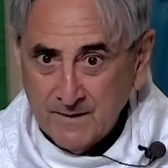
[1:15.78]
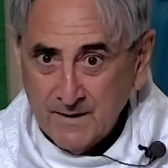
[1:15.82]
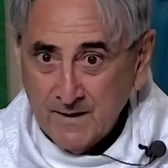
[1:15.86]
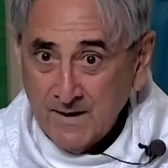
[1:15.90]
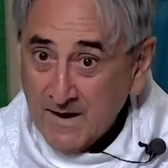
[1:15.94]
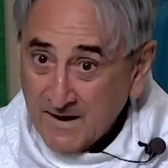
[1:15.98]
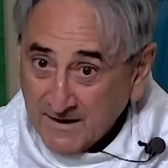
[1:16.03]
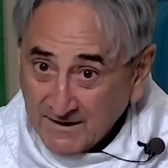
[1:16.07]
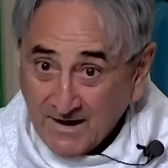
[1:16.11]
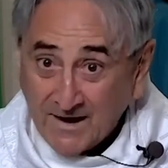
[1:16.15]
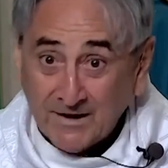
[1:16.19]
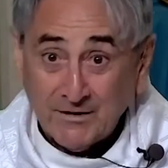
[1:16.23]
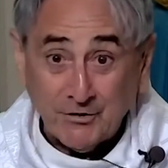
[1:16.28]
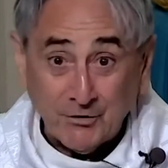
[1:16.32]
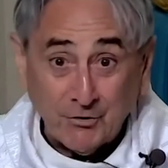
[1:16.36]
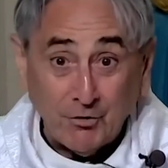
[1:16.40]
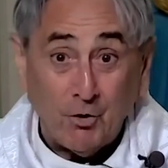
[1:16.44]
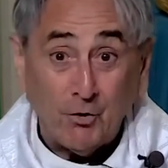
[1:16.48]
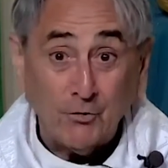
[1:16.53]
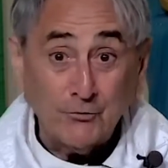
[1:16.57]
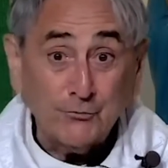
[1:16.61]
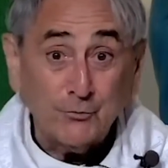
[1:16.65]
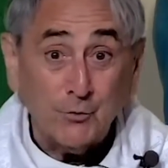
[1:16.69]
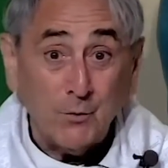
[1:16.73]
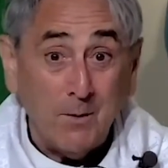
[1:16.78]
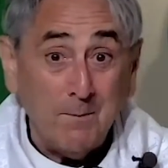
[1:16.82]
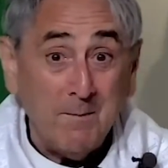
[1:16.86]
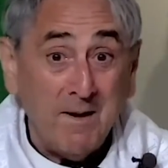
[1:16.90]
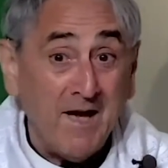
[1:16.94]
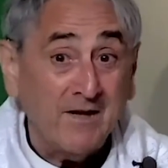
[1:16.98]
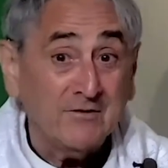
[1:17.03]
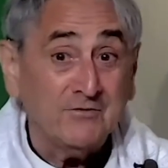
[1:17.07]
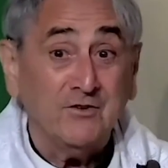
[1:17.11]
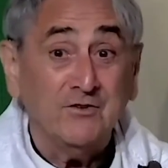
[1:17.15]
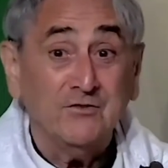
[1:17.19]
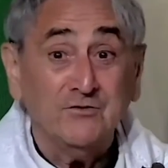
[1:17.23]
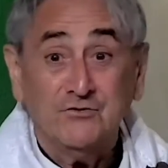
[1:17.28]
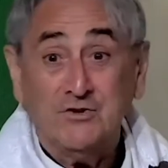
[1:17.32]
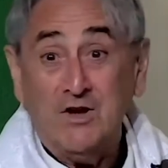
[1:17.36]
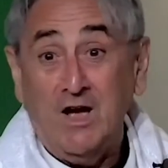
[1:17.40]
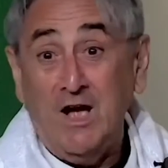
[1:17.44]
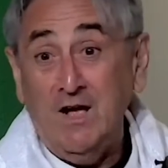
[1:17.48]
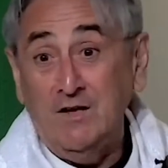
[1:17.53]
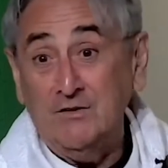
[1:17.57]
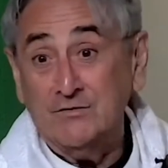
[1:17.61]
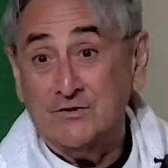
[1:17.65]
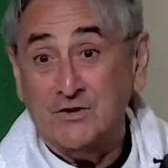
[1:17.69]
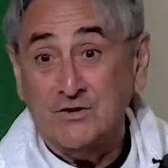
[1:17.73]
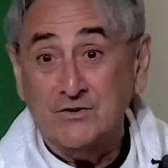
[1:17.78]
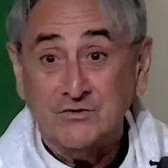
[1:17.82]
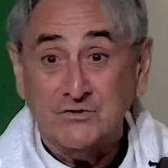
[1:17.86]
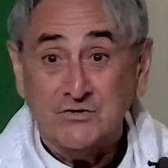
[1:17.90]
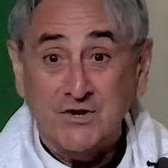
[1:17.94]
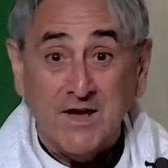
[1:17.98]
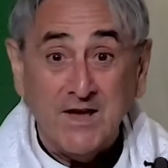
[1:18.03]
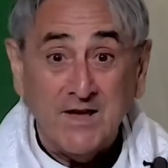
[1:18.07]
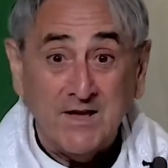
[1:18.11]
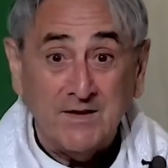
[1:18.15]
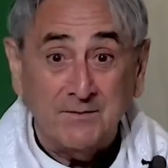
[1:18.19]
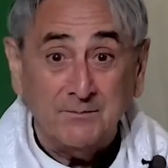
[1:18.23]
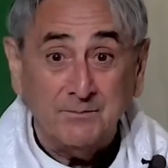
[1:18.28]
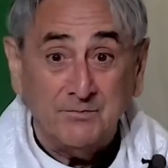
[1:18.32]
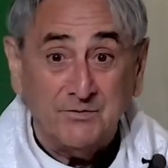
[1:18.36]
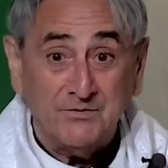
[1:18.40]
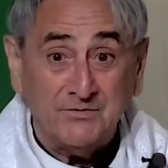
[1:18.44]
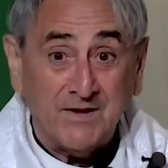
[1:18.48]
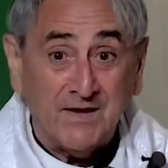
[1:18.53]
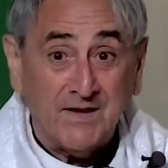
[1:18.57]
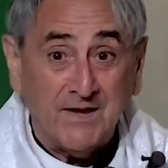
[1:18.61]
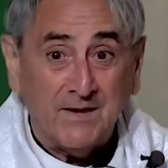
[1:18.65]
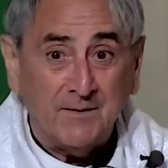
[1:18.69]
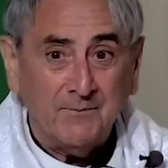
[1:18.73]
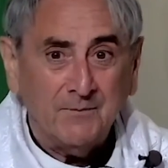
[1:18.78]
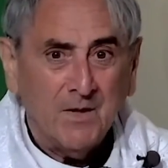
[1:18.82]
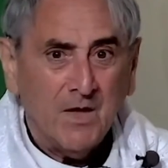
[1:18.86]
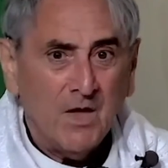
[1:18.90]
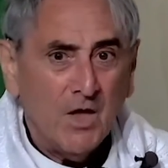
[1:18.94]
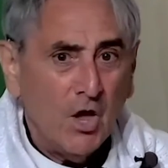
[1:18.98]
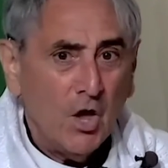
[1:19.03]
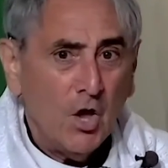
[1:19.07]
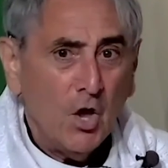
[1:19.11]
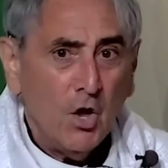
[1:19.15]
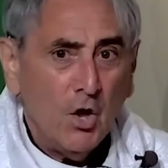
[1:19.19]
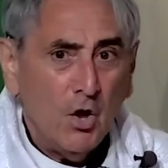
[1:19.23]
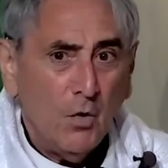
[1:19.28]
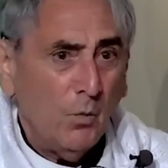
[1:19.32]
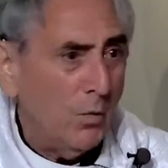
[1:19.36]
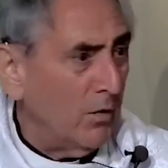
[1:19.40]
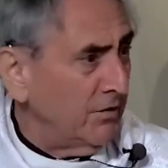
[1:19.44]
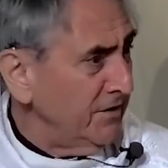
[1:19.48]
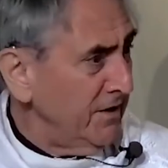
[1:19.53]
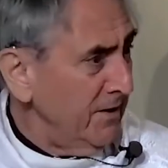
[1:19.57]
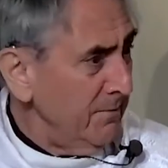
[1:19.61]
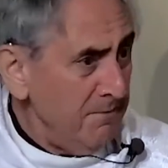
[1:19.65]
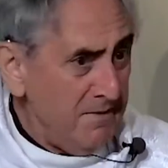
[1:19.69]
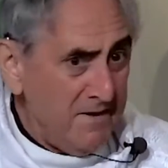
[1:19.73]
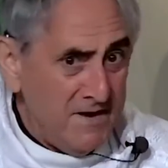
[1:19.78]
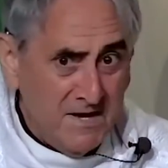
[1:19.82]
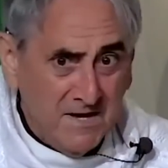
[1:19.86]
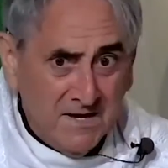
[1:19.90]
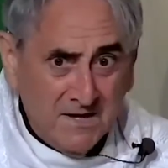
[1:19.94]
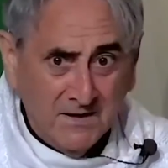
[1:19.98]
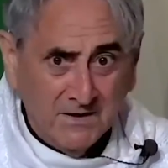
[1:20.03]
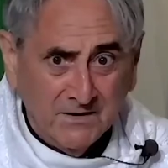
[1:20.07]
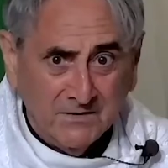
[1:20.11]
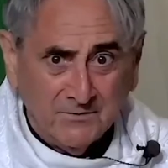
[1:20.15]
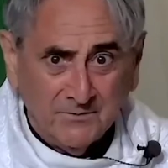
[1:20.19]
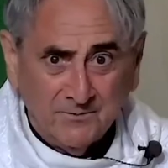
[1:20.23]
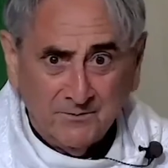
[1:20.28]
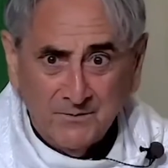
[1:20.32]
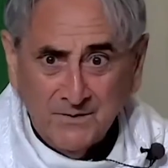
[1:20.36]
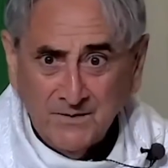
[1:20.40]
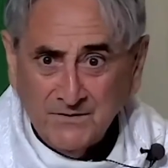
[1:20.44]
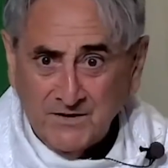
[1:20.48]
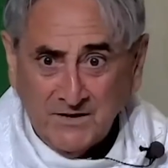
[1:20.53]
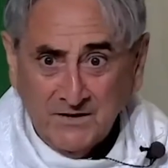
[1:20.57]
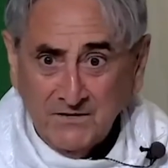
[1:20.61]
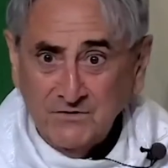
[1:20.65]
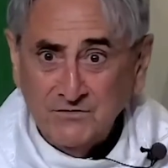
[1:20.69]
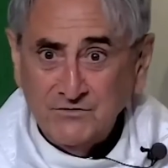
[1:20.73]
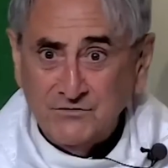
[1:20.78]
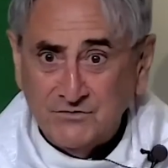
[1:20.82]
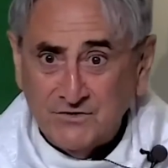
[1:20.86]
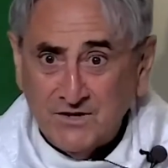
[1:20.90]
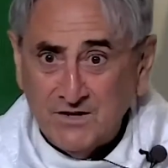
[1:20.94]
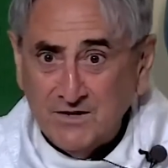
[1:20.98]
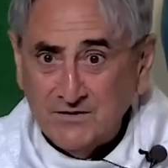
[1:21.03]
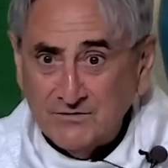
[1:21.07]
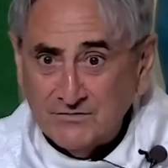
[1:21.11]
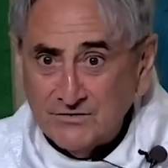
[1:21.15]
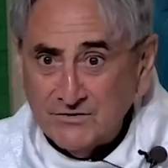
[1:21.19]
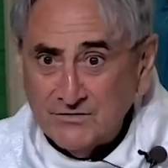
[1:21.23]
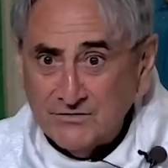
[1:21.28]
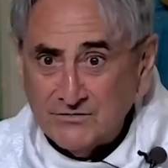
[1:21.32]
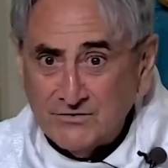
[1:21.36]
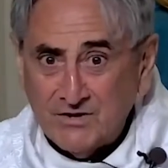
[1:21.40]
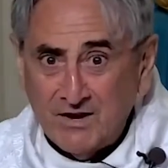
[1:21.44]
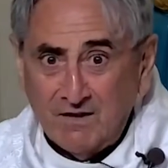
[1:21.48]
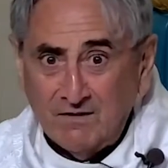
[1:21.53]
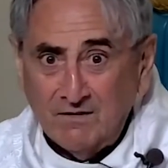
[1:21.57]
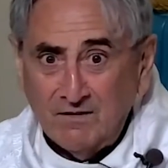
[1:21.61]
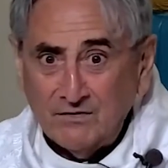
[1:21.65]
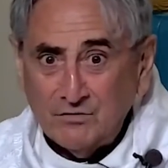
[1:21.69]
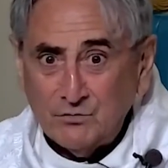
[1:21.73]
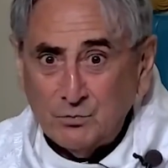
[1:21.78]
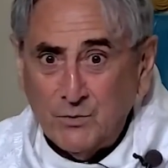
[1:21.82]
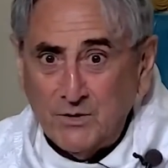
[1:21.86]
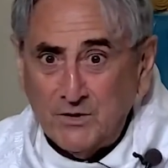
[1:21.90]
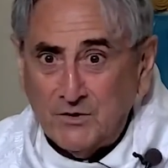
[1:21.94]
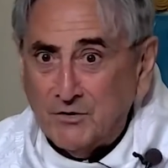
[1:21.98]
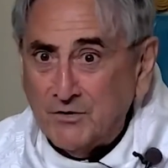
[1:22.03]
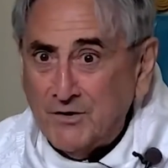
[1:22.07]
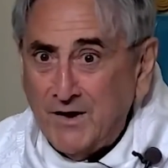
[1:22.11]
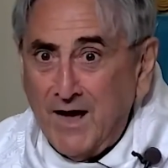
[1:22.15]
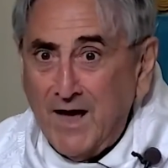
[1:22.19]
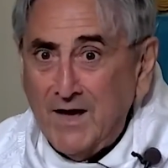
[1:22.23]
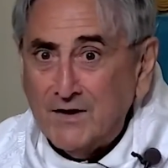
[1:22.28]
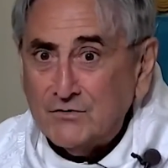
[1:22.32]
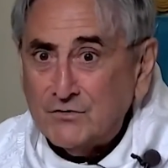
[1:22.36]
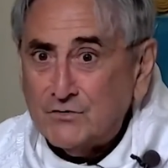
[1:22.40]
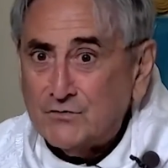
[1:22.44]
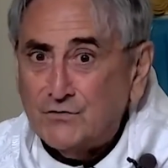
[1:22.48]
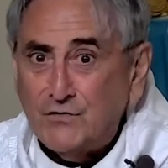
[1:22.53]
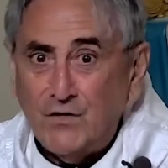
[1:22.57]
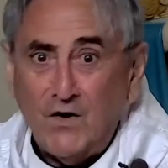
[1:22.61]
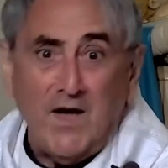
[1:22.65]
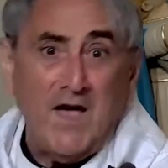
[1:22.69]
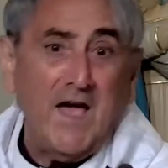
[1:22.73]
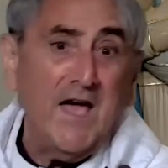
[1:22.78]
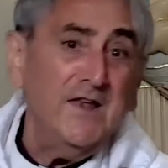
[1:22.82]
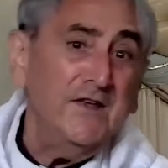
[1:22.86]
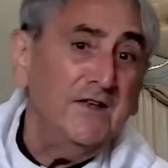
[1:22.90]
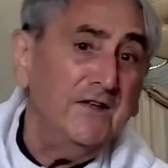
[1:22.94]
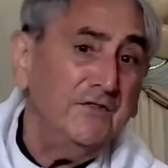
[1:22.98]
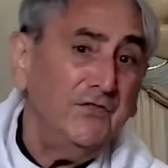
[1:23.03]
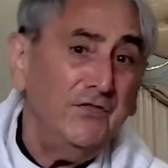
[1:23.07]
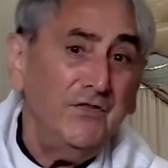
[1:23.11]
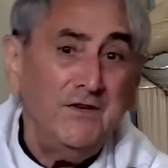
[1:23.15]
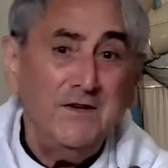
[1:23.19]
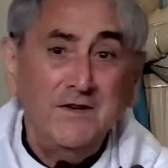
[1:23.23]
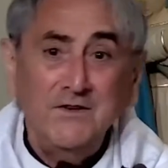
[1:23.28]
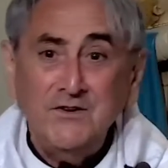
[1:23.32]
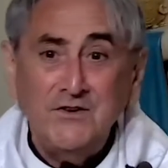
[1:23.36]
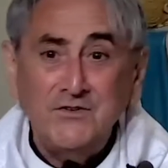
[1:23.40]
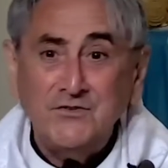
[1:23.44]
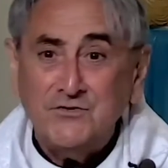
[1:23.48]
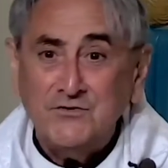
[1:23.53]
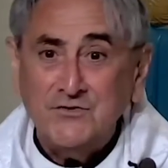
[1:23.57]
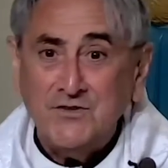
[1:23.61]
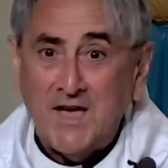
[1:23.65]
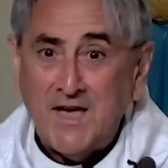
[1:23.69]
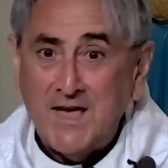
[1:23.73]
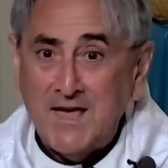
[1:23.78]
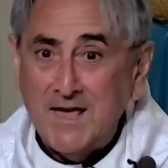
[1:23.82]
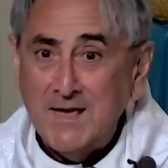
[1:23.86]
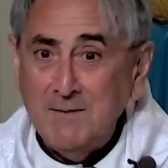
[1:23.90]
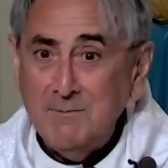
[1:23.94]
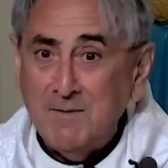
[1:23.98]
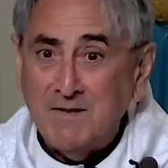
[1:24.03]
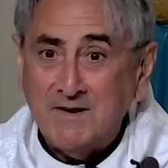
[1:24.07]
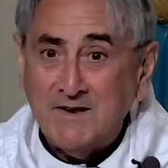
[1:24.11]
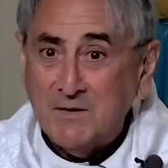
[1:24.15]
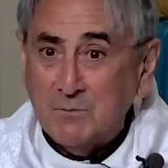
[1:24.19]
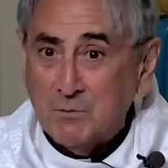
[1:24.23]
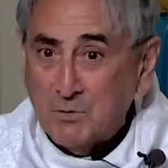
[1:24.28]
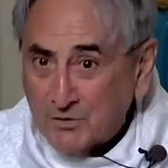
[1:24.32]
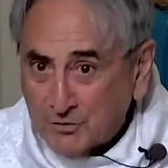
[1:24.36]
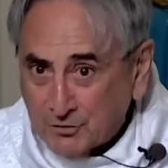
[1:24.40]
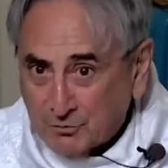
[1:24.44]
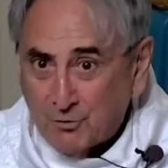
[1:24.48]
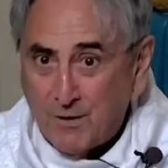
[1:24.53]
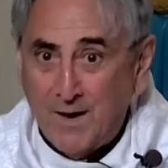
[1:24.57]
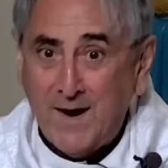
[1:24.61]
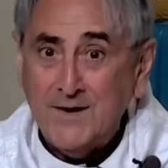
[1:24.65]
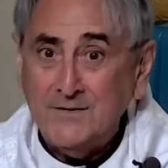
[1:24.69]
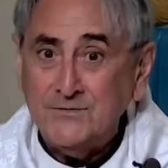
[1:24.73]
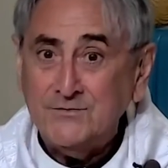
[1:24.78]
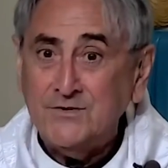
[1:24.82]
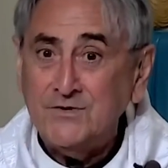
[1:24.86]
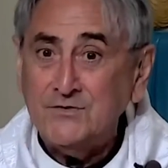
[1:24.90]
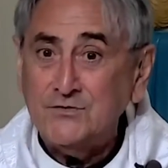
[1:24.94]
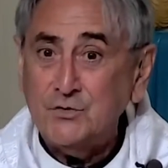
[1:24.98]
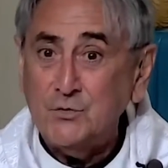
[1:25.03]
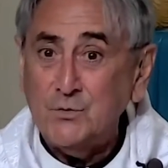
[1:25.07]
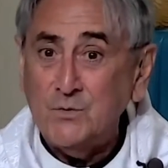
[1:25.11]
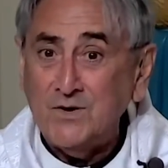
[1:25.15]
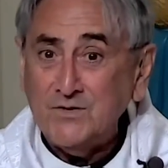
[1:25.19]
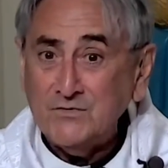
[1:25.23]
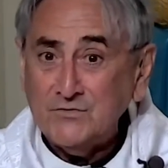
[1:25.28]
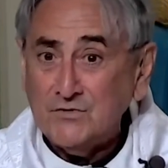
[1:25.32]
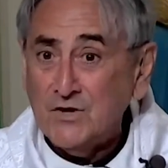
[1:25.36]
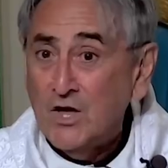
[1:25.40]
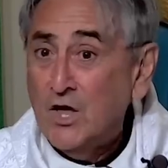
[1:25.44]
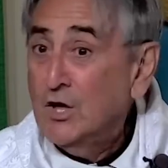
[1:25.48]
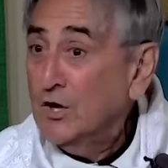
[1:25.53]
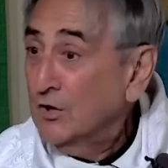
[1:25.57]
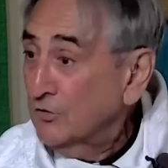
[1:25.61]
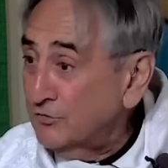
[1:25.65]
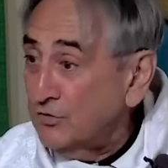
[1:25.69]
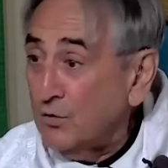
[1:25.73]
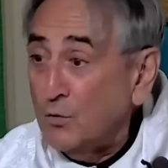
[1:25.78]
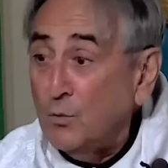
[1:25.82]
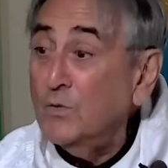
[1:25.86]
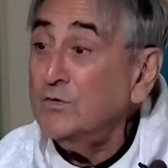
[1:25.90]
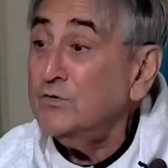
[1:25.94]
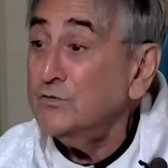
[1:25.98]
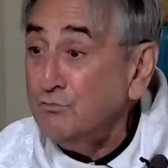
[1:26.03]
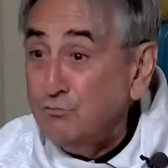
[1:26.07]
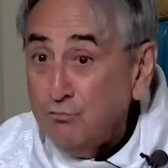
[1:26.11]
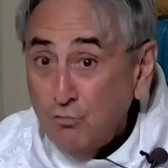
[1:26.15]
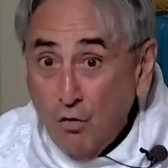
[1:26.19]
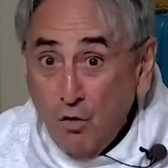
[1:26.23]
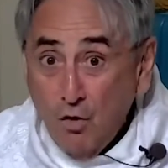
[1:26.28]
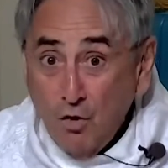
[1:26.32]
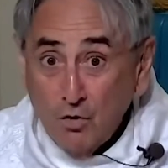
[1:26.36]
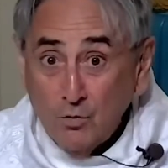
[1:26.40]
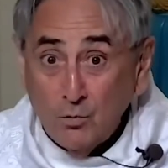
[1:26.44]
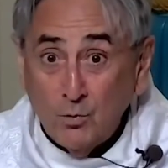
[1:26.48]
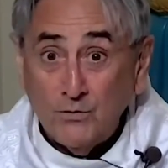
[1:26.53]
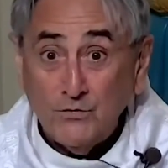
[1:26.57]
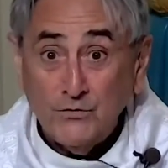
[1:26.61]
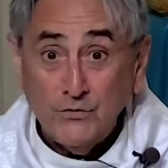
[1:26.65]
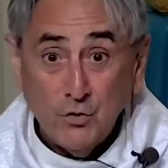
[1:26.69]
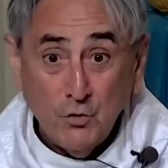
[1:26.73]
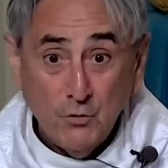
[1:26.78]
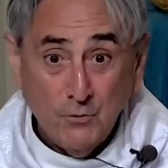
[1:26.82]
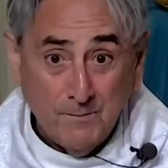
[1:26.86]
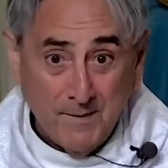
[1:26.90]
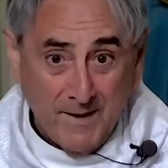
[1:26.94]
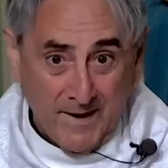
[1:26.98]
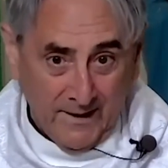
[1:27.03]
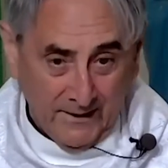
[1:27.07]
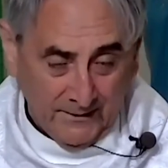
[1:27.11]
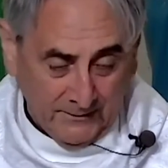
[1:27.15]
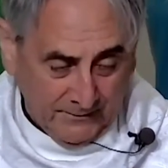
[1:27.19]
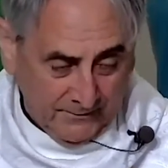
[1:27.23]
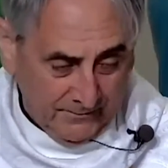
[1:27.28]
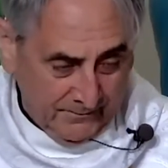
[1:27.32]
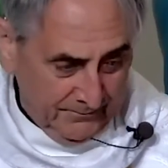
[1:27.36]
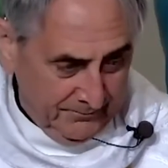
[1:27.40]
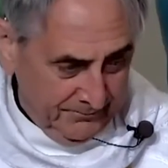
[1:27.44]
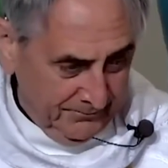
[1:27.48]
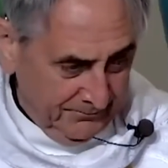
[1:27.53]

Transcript: And I could also imagine John's and James saying, "What do you mean? Didn't Jesus tell us we could ask for anything in his name and he would grant it to us? So what's wrong with you men?"